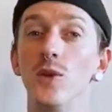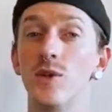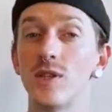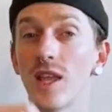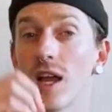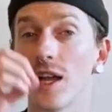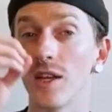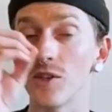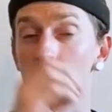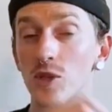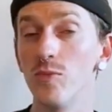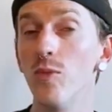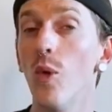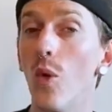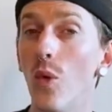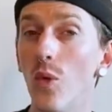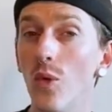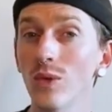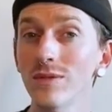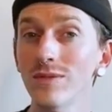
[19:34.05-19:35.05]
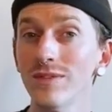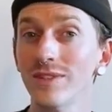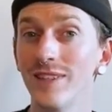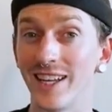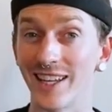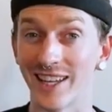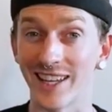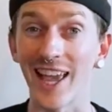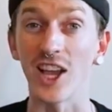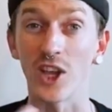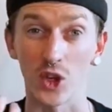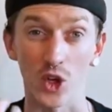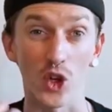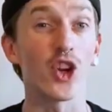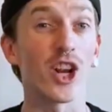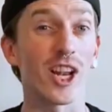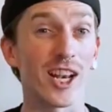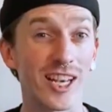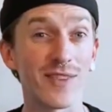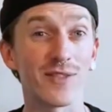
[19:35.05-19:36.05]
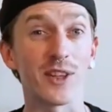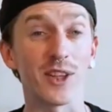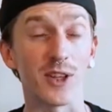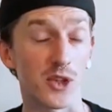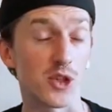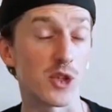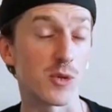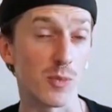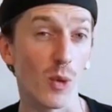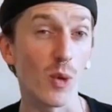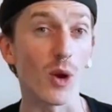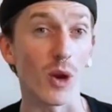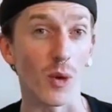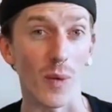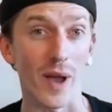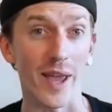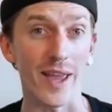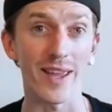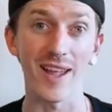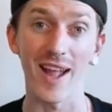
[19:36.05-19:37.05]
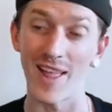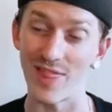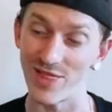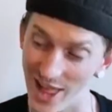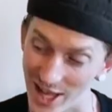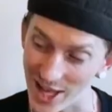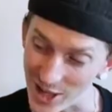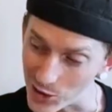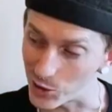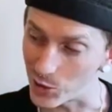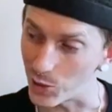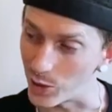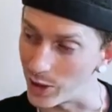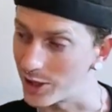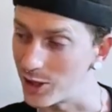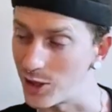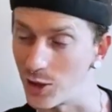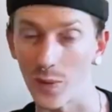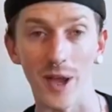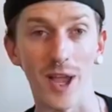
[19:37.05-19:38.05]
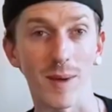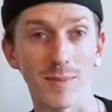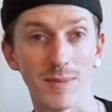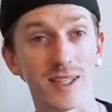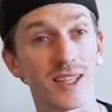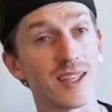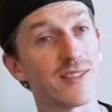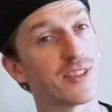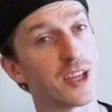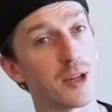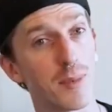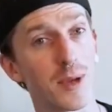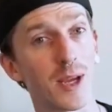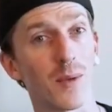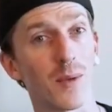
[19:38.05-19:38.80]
You'd start small, get good at lifting a smaller weight, and then you'd work your way up to lifting a